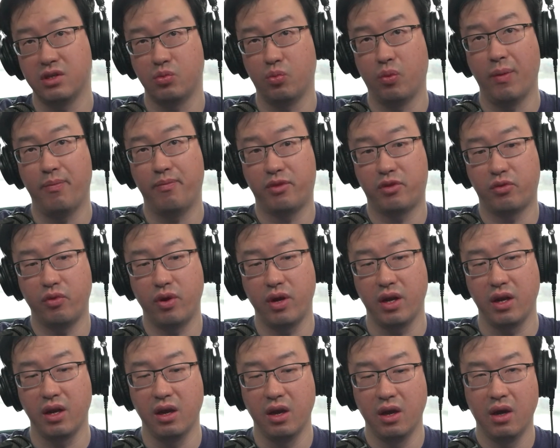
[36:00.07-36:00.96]

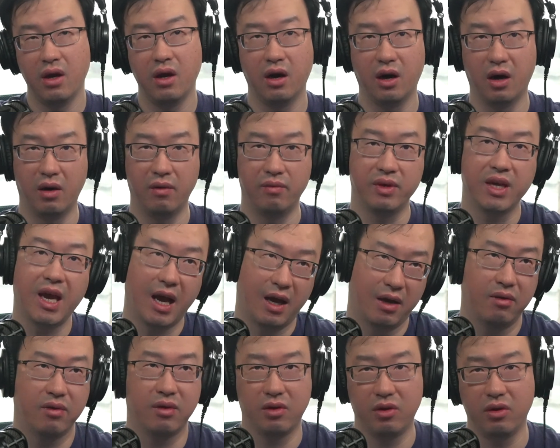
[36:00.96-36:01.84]
Web3,
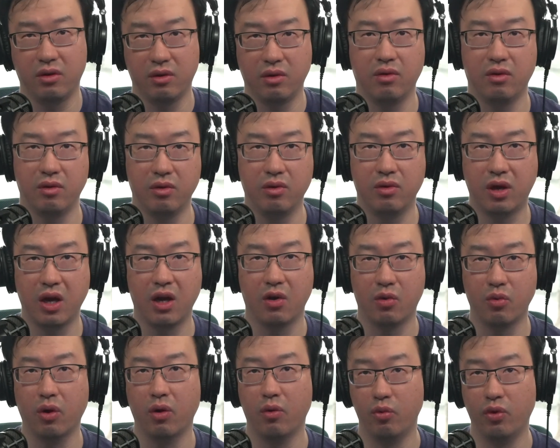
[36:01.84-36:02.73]
you can
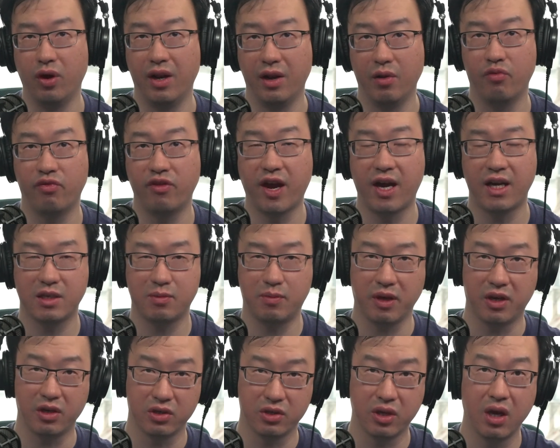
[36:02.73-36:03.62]
grow really fast,
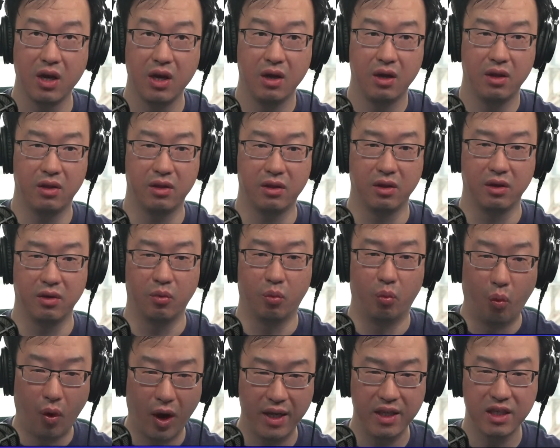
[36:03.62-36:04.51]
because
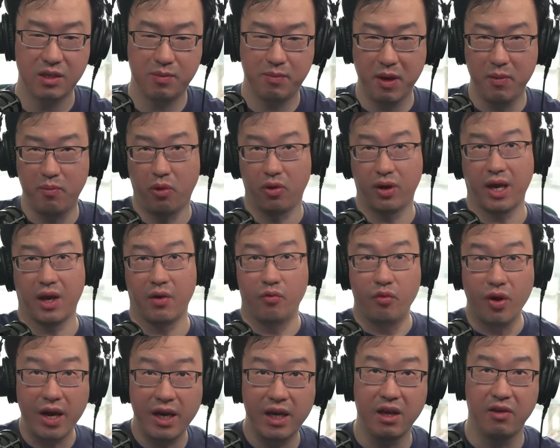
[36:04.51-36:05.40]
once people get
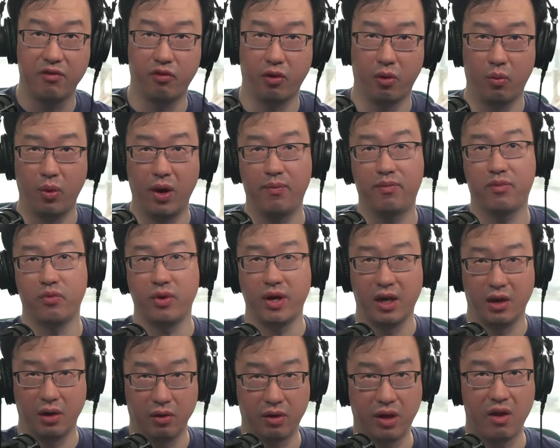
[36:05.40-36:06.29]
ready for Web3
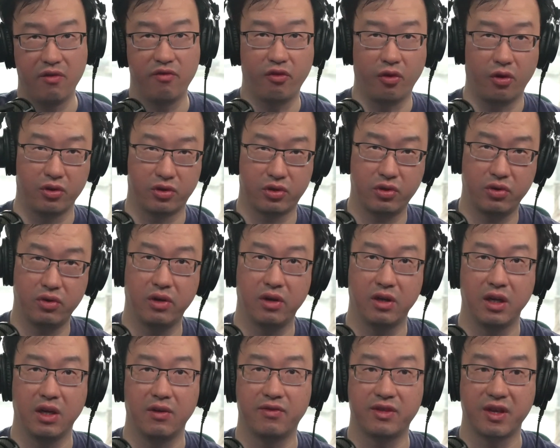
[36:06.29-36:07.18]
and looking for
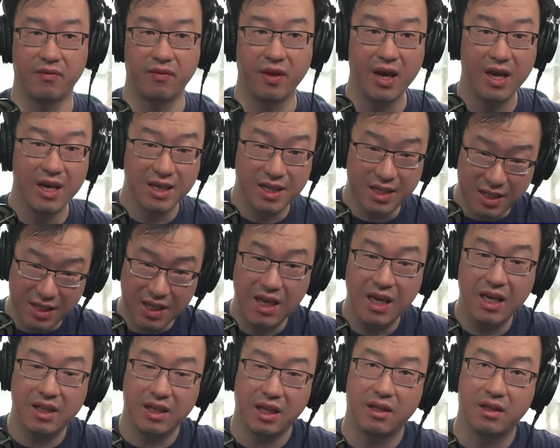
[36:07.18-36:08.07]
alternatives and
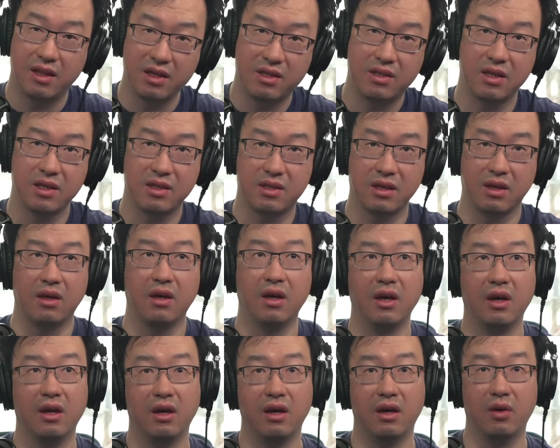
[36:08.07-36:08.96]
seeing that this is
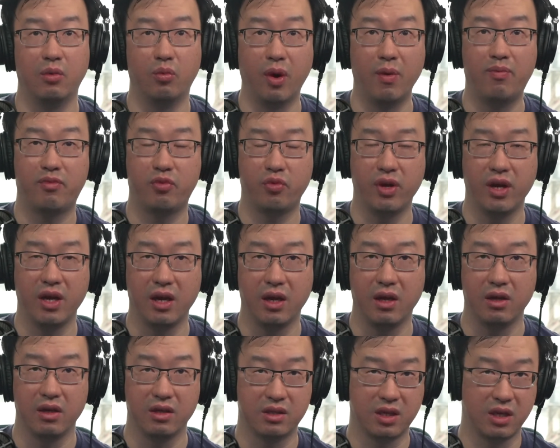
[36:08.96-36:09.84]

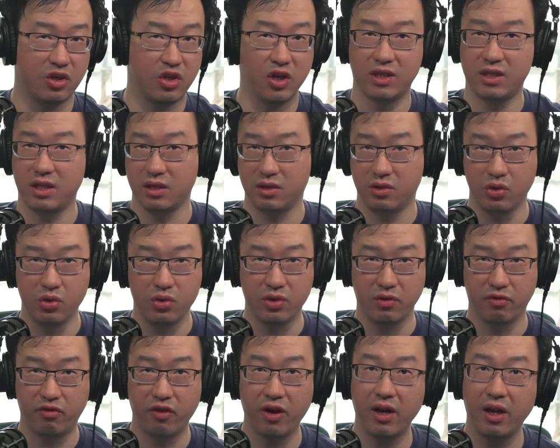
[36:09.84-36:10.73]
Web3 is just as
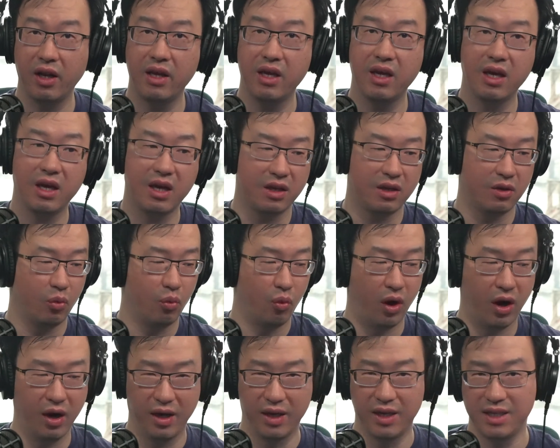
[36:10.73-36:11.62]
user-friendly and the
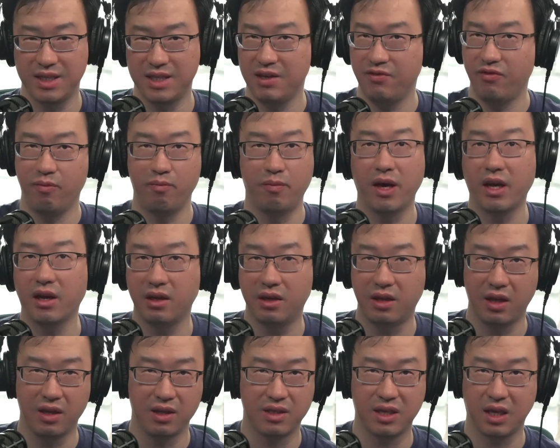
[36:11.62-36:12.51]
wallet is even better
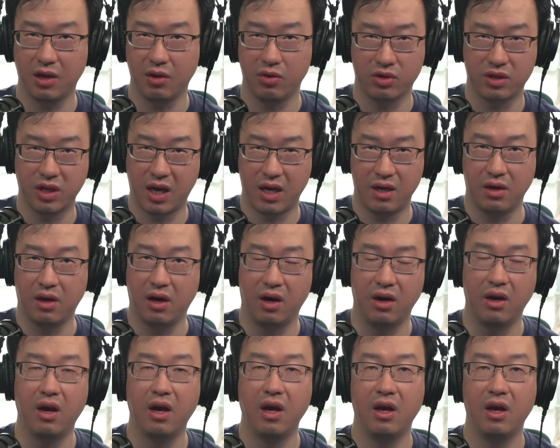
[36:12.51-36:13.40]
than single
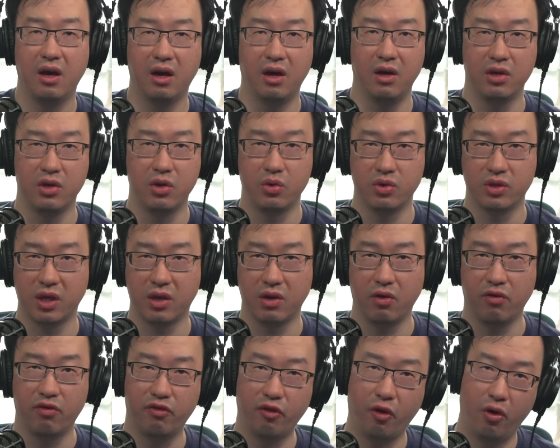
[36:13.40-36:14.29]
sign-on using your
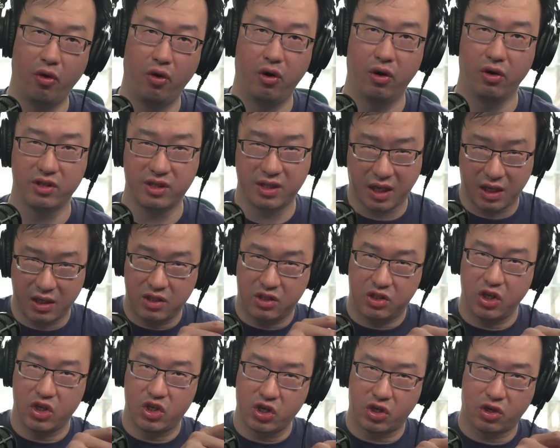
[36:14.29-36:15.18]
phone or
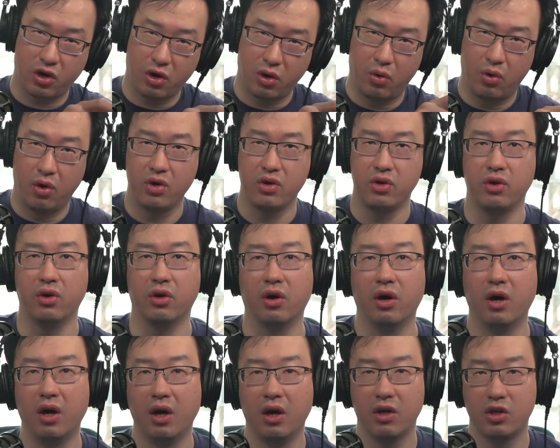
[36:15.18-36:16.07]
6-digit code on your
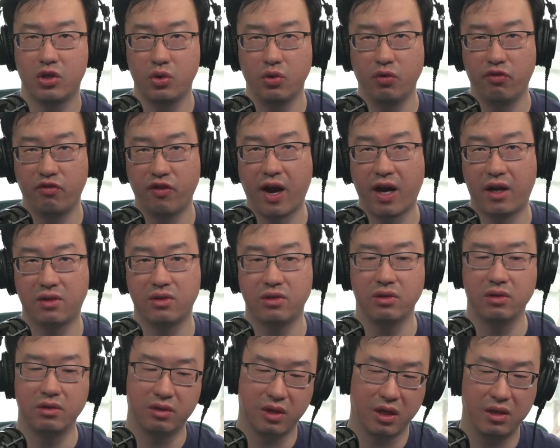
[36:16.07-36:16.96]

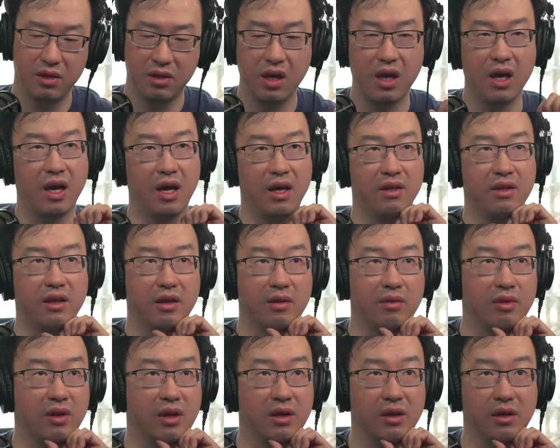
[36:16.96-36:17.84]
2-factor, then yeah, I
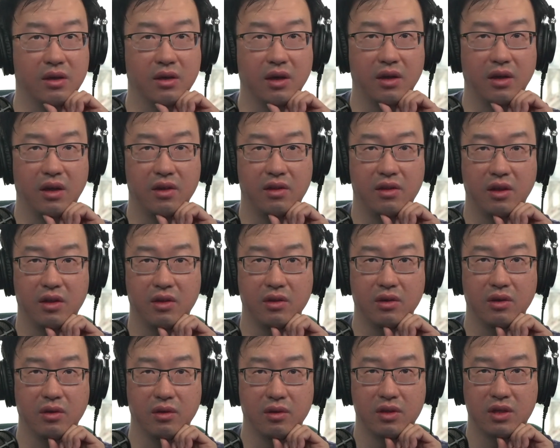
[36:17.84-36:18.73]
think
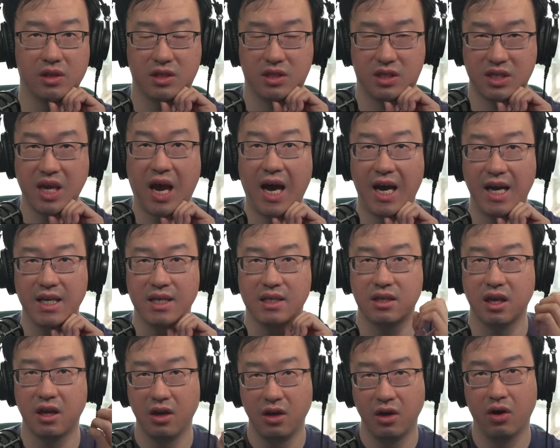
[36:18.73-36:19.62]
the size
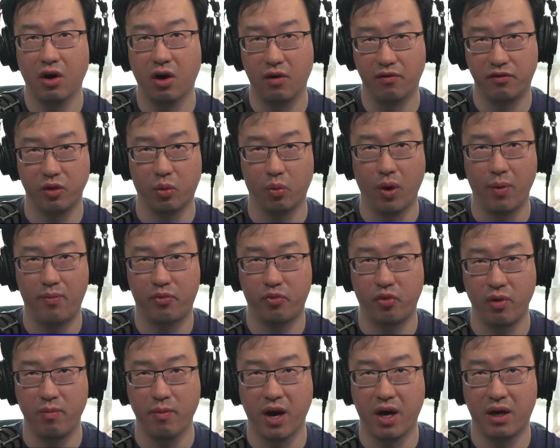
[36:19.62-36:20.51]
of the
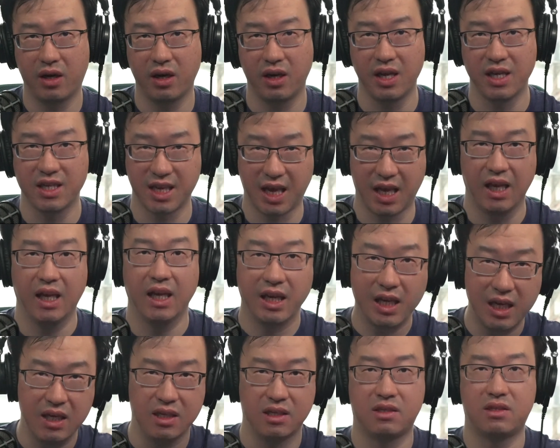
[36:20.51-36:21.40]
Web3 market is at
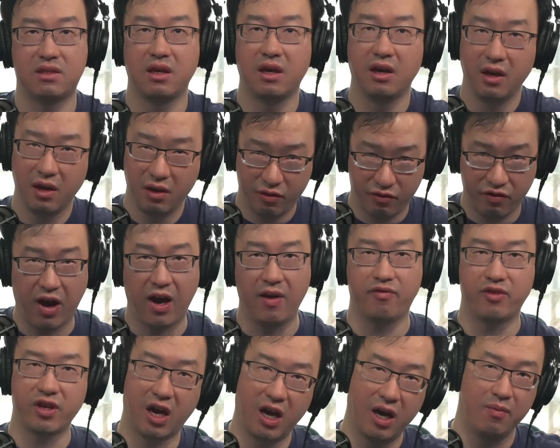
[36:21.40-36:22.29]
least 5
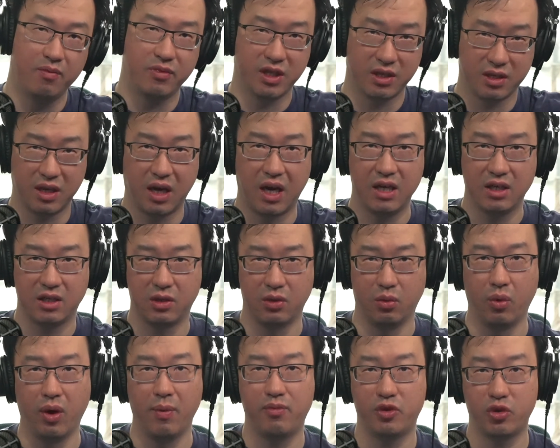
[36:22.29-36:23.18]
times the size of
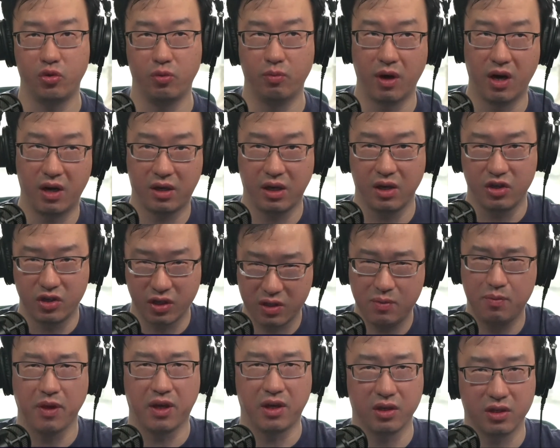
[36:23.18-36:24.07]
the Web2 market, just
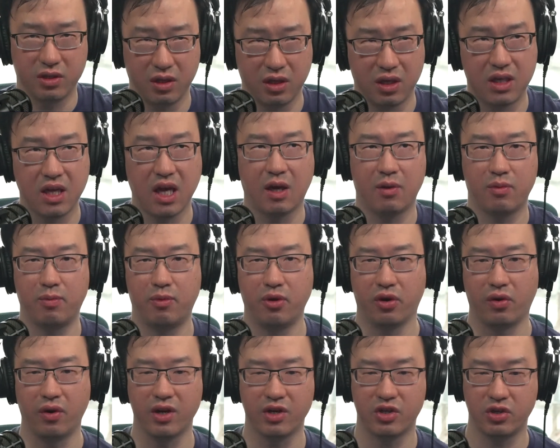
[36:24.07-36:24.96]
because of the tech
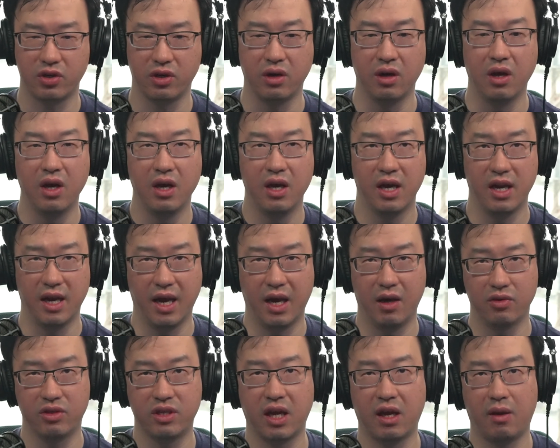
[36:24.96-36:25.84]
progression and
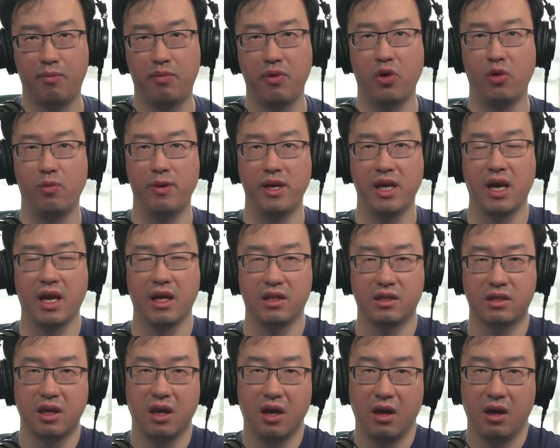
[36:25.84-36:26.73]
how tech
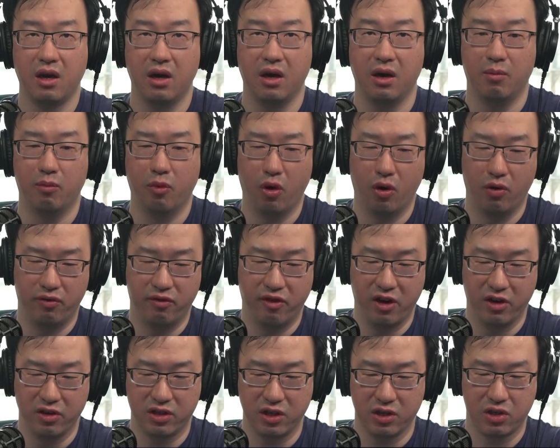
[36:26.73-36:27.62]
permeates more of
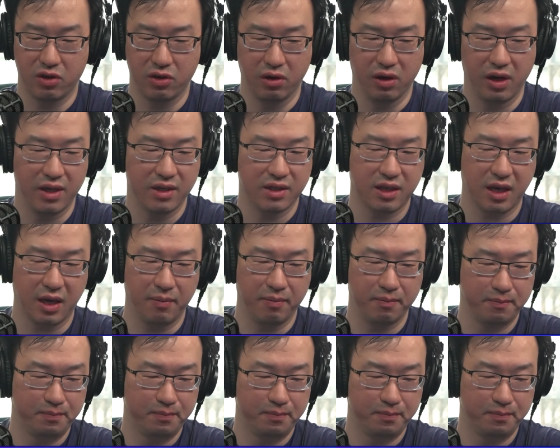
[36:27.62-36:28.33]
our digital landscape.